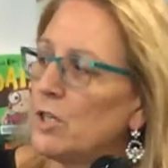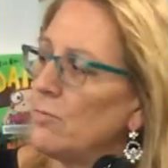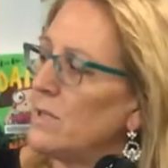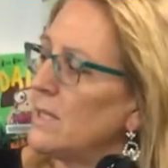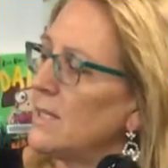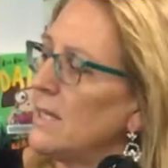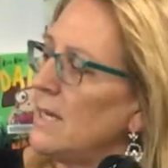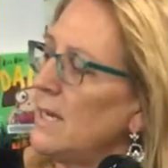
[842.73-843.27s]

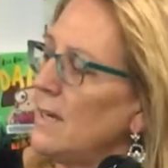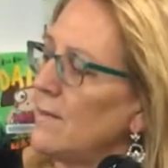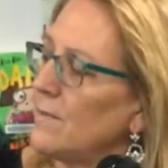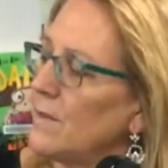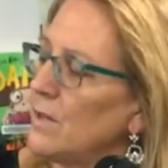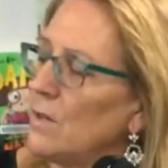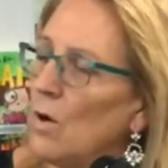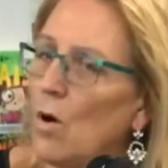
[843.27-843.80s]
received,
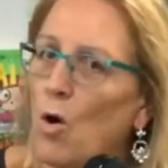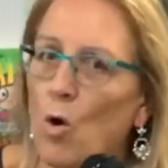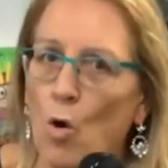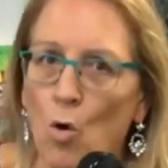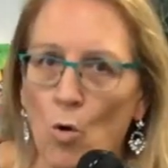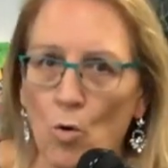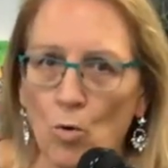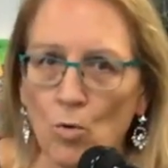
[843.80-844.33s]

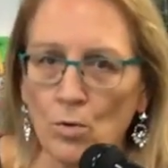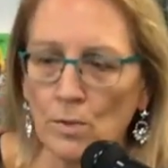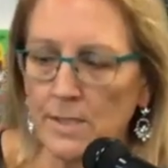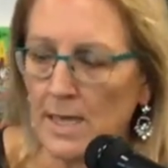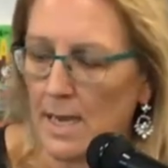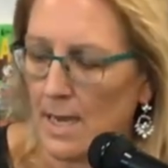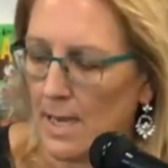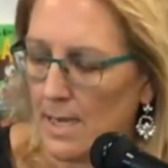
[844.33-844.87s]
all
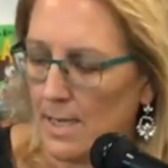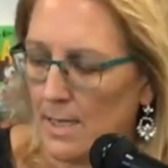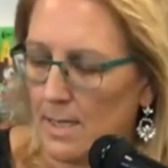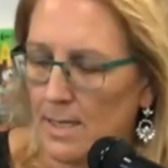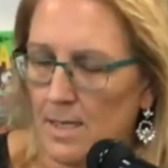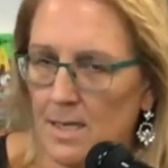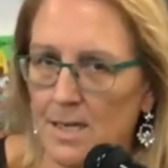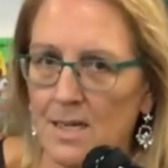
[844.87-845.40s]
day
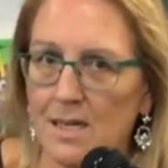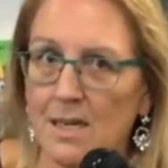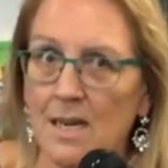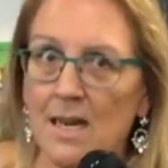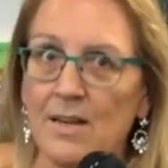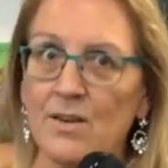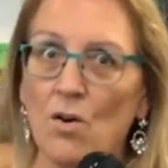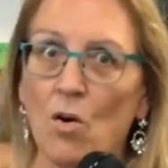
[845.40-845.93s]

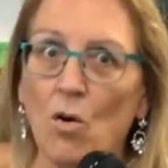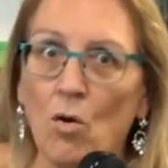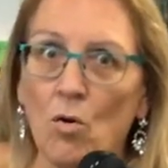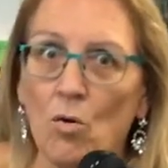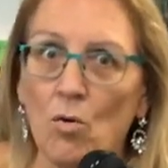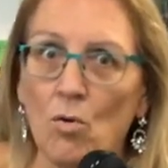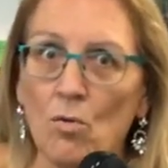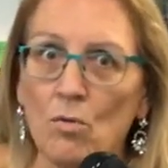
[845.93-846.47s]
and
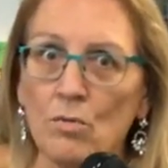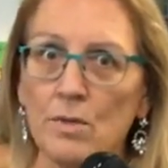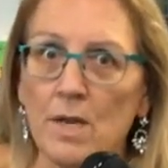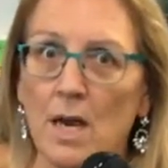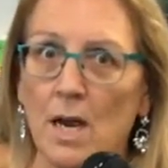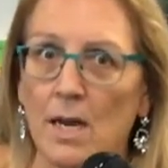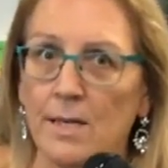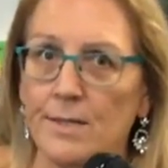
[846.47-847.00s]
all night.